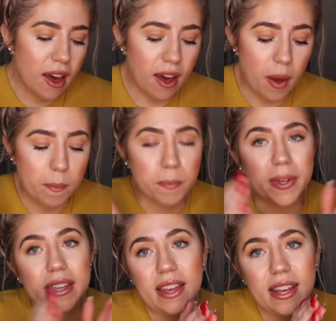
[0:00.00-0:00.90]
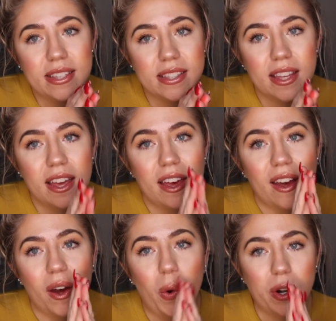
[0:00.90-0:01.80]
But yes,
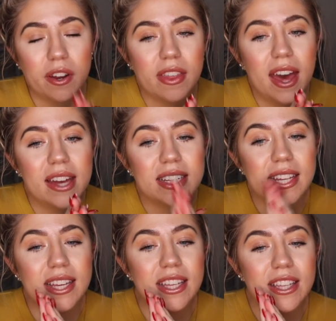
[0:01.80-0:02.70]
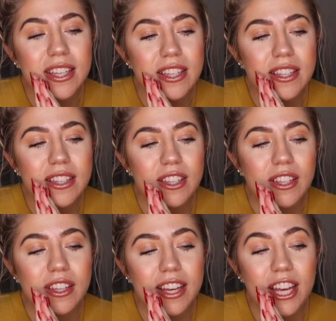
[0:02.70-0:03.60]
order that.
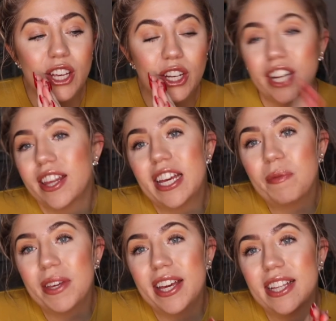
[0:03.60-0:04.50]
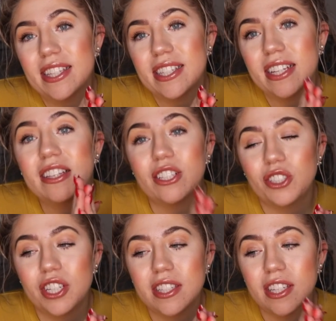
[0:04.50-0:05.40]
You're gonna thank me. It's
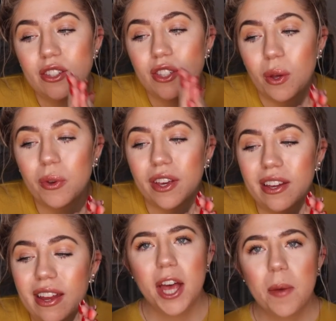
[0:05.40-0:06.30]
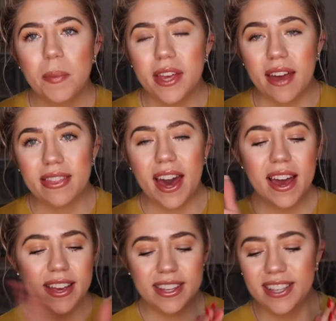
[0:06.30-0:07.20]
delicious. It's so good. But yeah,
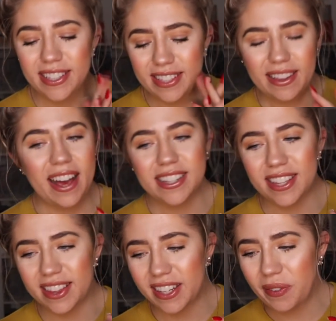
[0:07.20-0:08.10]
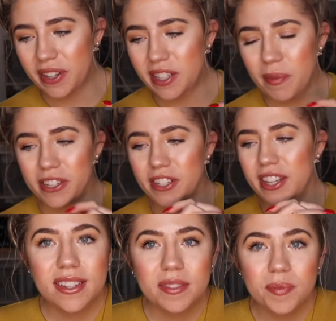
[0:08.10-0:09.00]
that is the last thing that I wanted to
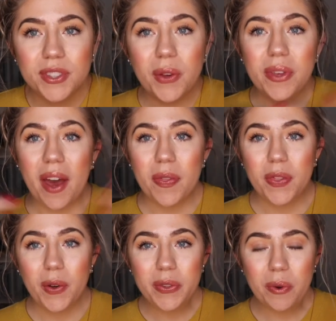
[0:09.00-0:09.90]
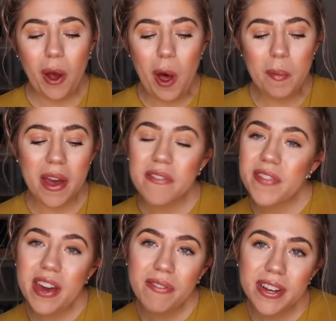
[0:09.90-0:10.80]
mention. So yeah, those were all my
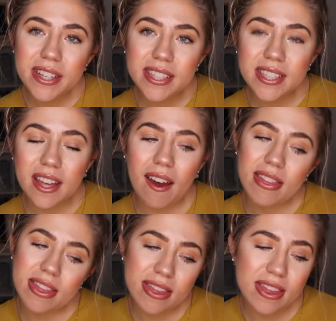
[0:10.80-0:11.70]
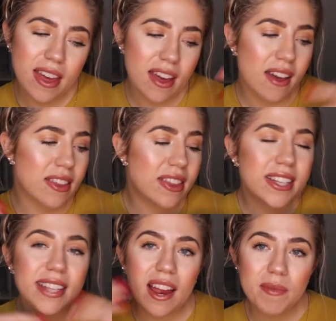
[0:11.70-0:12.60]
favorites. The
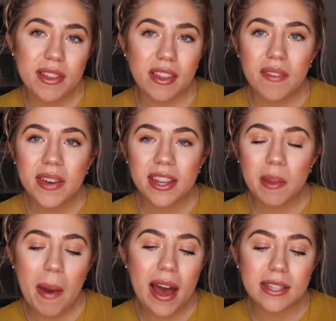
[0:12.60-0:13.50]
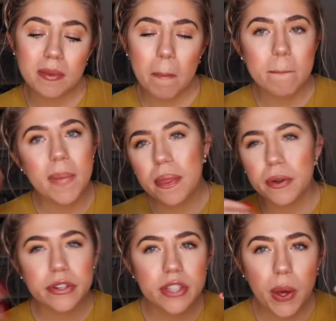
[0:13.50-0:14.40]
things that I've been loving the past month
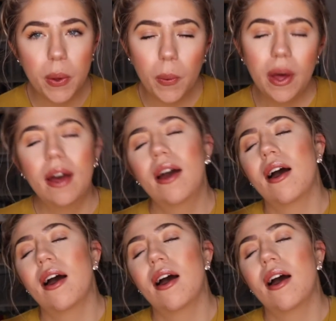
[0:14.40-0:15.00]
or so.